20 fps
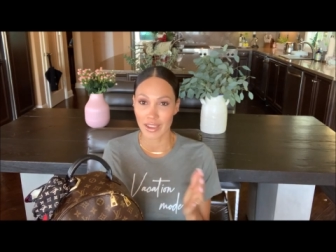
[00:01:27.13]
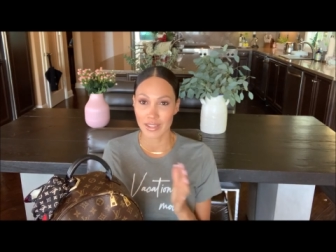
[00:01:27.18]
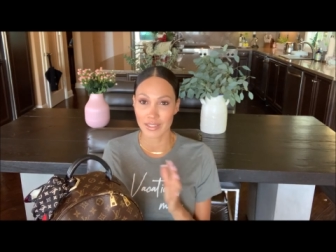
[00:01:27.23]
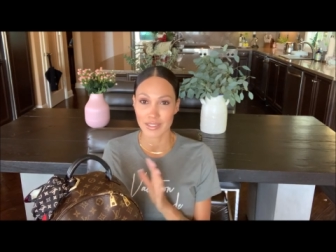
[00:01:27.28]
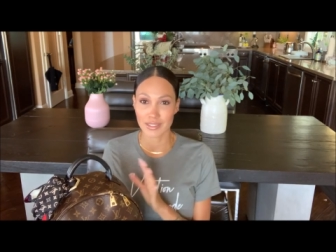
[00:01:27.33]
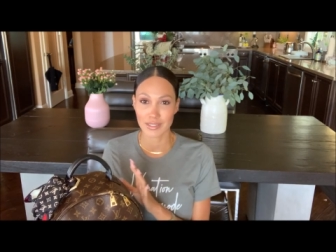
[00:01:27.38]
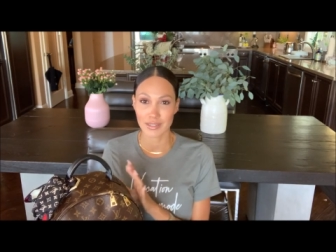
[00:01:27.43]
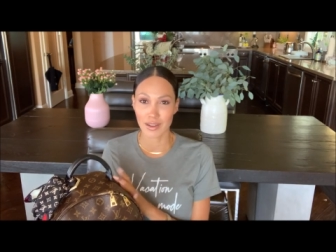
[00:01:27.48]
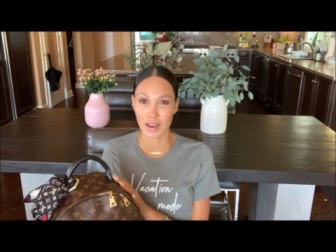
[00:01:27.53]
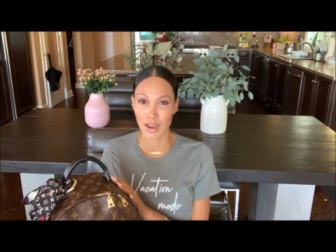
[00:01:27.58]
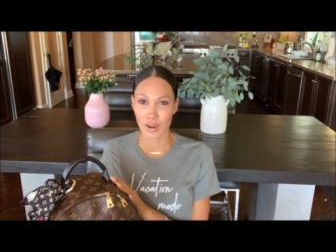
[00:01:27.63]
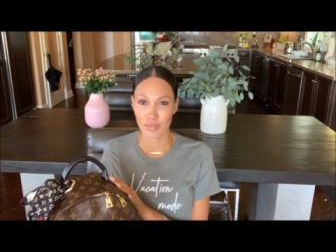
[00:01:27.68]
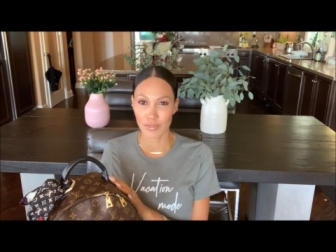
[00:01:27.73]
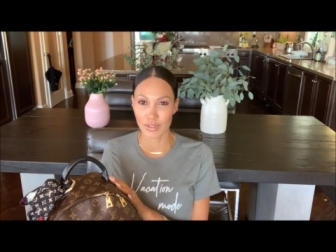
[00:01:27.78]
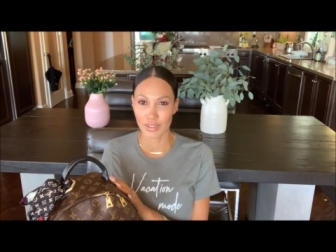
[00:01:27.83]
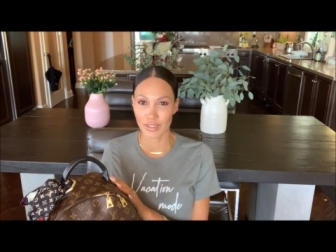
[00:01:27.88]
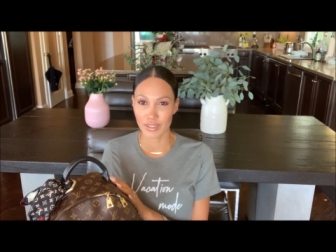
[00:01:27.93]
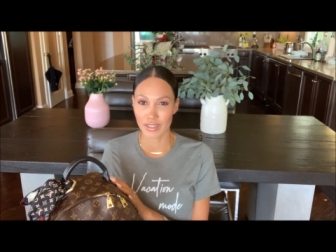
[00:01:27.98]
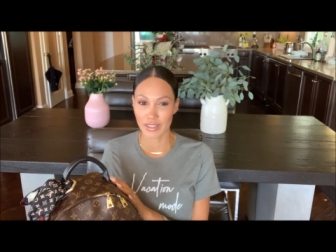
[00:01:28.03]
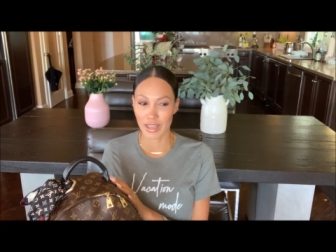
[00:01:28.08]
it's not
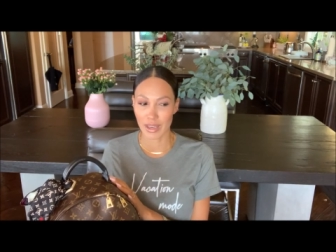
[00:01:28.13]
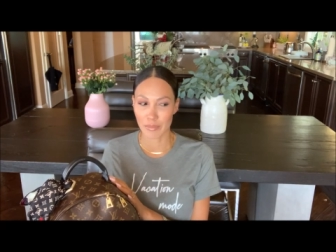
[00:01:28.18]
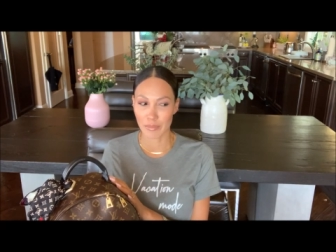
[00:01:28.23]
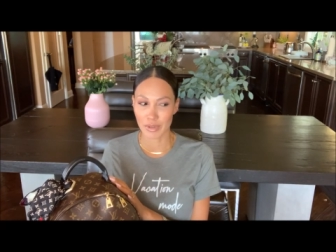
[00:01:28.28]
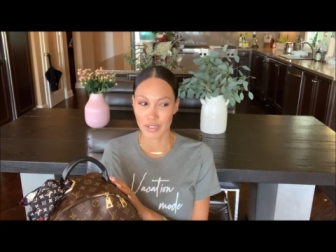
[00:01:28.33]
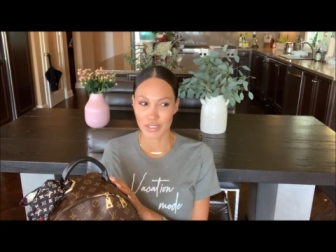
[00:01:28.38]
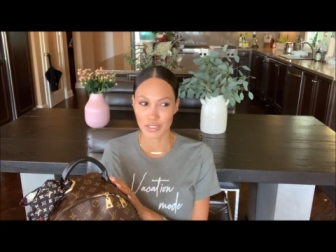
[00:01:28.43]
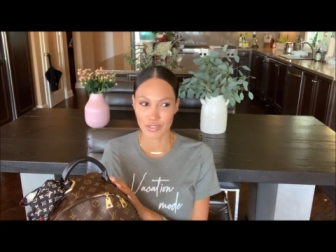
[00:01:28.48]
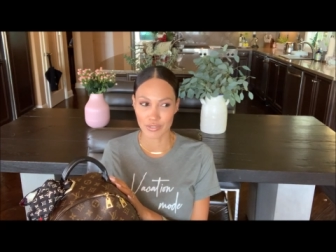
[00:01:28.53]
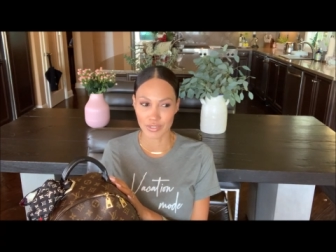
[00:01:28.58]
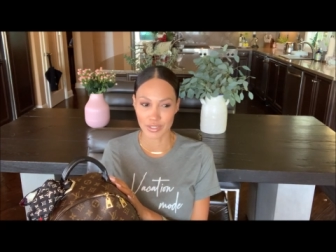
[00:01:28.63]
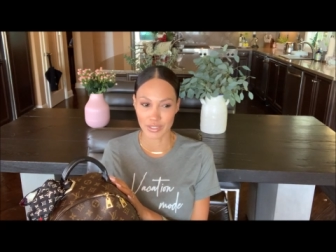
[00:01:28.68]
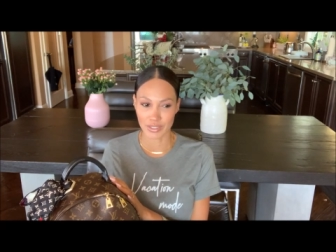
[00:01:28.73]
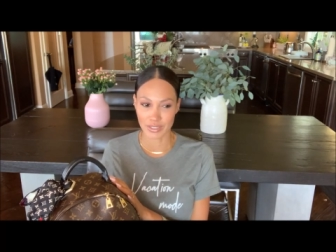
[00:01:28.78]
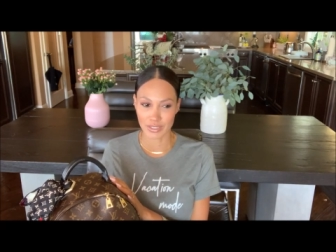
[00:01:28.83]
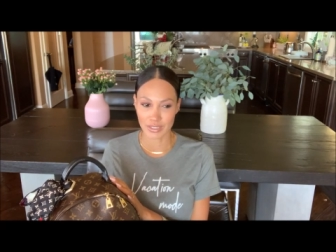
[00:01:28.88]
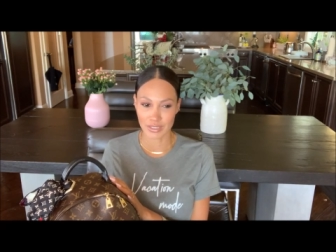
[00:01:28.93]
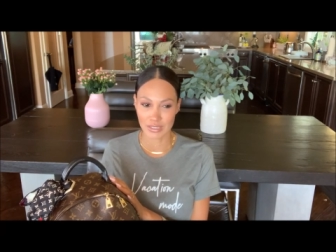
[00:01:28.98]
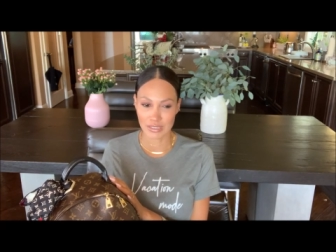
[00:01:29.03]
really that much of a,